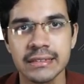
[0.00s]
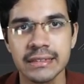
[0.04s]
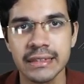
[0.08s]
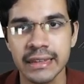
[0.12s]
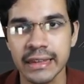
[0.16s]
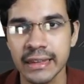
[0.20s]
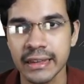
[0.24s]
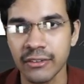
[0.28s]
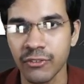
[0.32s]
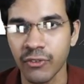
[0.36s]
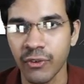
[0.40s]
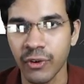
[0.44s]

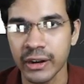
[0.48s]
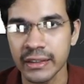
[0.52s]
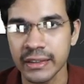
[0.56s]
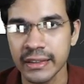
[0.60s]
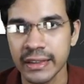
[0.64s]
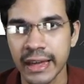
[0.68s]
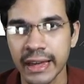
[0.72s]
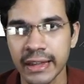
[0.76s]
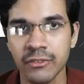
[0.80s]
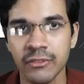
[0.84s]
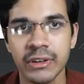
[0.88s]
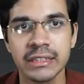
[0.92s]
the one
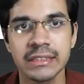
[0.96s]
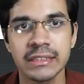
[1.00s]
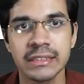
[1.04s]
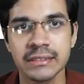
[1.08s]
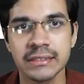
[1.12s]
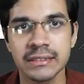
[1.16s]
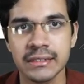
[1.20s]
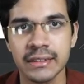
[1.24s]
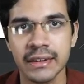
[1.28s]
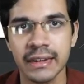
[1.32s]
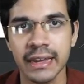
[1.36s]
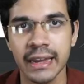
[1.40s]
that we
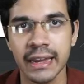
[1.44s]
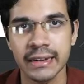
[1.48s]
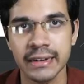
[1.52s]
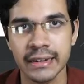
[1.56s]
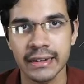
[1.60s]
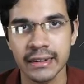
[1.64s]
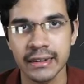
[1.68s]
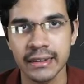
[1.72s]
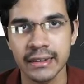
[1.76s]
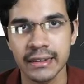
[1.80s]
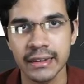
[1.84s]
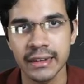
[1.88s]
just
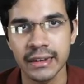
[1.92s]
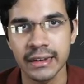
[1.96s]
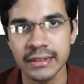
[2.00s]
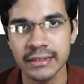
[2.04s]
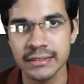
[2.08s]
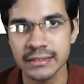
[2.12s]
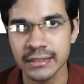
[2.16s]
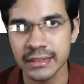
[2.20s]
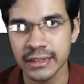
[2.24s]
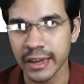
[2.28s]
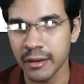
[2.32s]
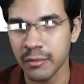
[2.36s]
created,
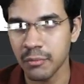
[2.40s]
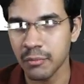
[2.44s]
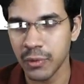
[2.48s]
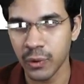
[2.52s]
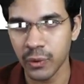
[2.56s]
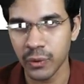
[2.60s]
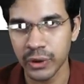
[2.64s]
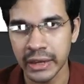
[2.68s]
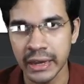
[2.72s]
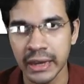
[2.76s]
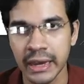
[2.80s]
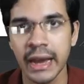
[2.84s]
list
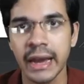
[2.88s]
employee